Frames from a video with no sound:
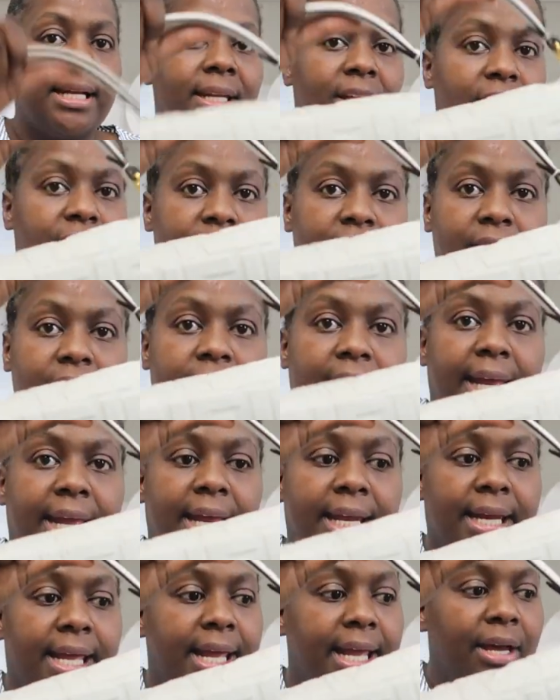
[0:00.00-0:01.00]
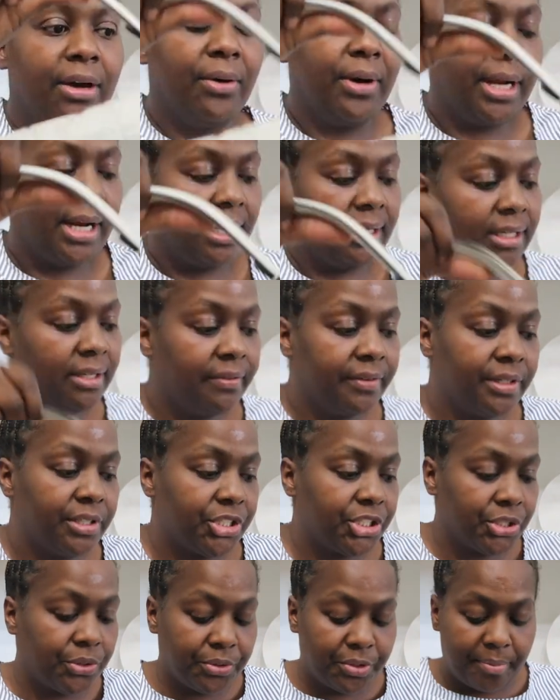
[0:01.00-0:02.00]
love a good handheld and I love a good
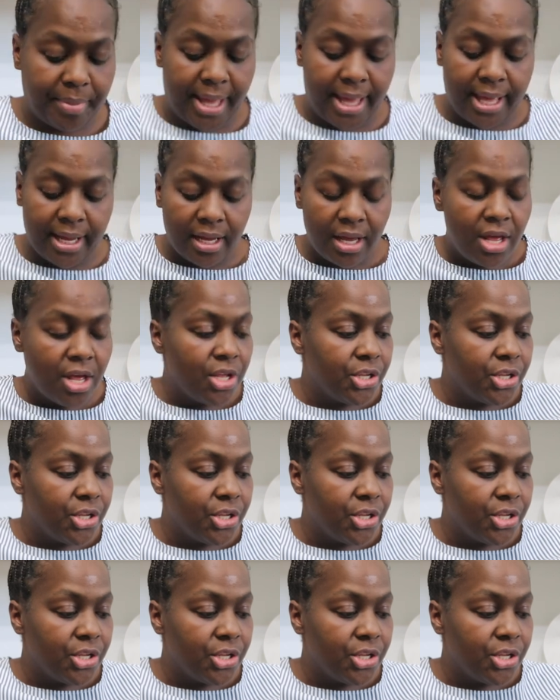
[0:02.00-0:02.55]
shoulder bag.